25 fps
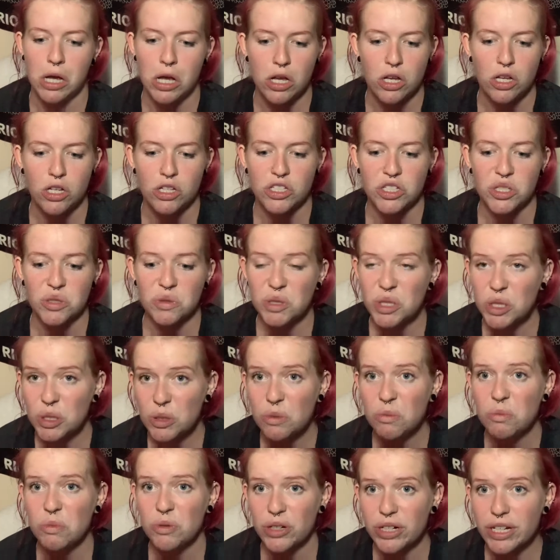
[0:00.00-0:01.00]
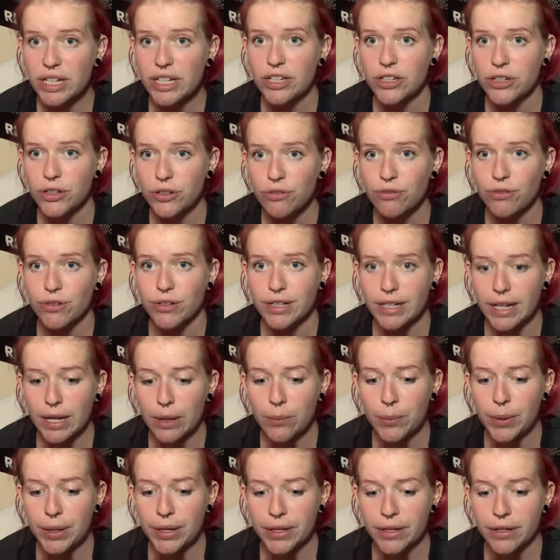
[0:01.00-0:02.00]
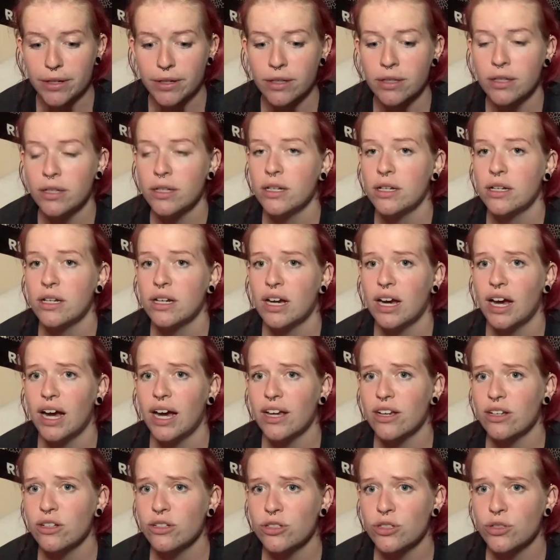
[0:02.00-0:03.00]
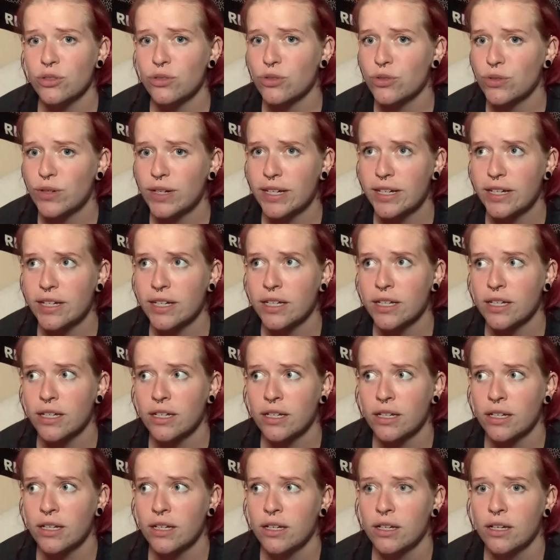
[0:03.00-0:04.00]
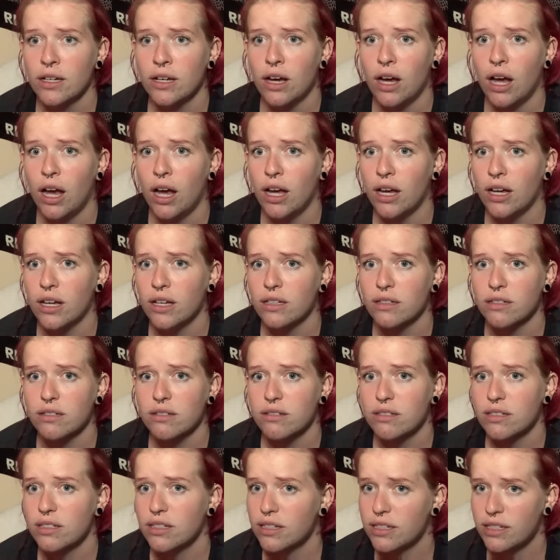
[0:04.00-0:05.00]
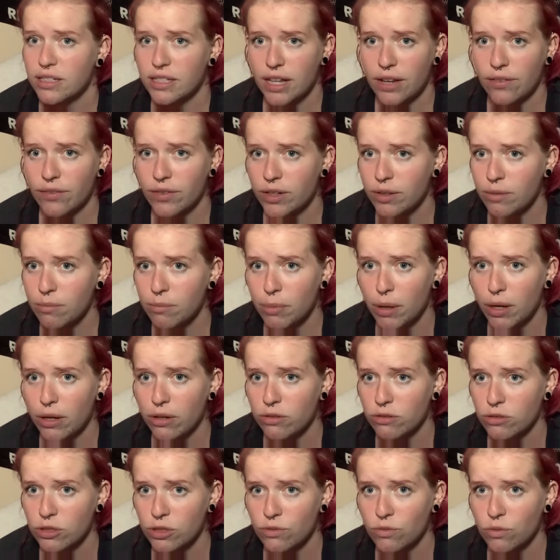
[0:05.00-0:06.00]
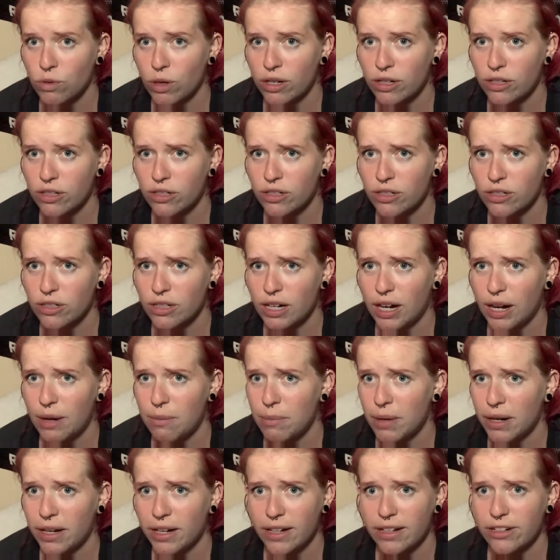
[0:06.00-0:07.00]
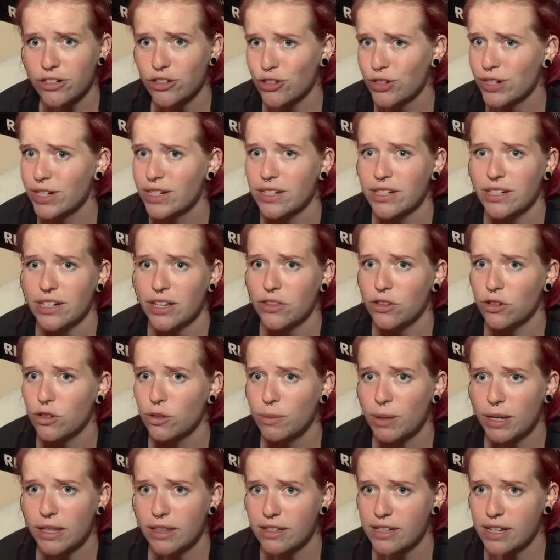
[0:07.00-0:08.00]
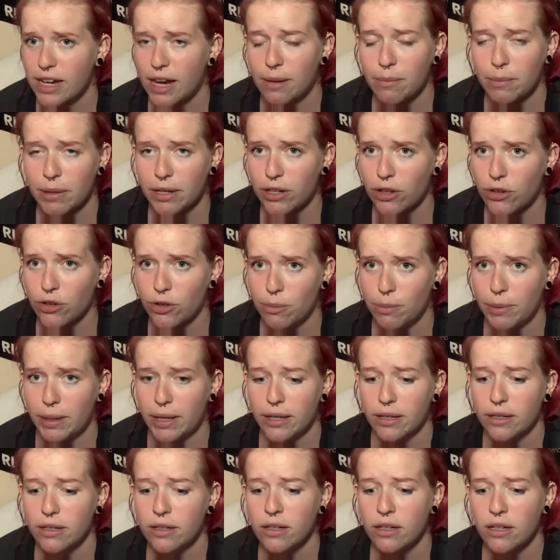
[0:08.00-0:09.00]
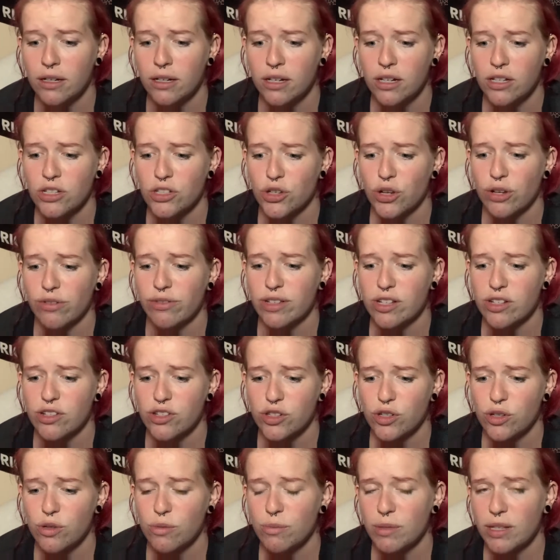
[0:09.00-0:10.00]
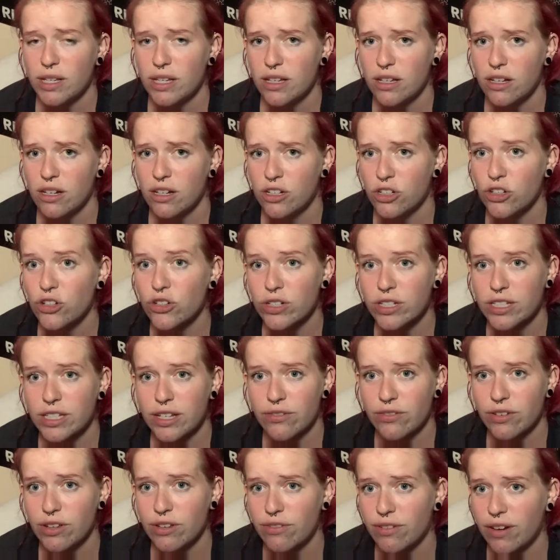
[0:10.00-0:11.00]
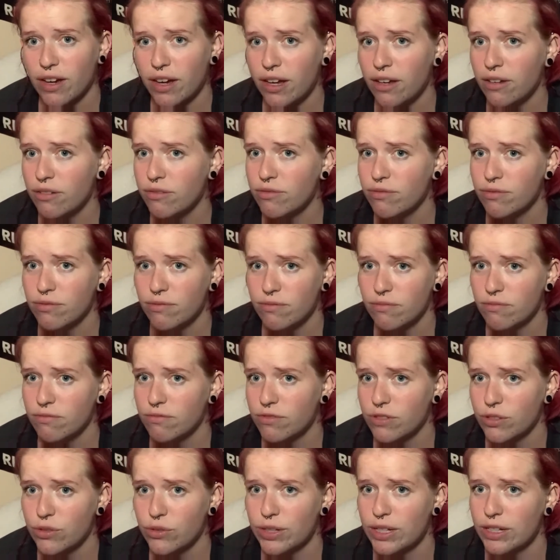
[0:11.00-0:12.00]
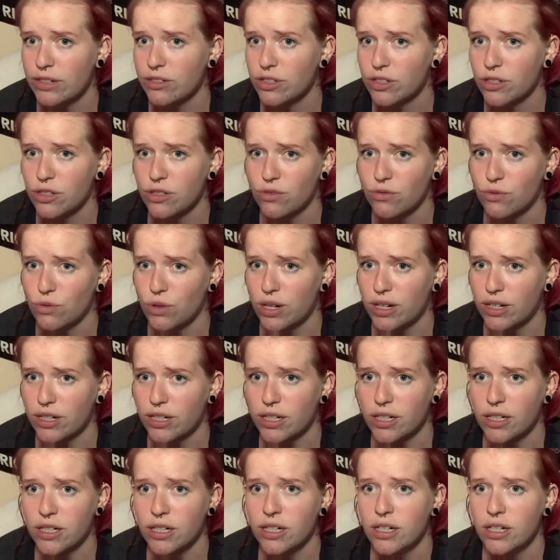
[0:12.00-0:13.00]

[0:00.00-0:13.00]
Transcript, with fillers: So we're doing pretty good for day one. I also drank uh, seven bottles of water. I might drink another by the time I go to bed. So I've consumed like 175 fluid ounces of water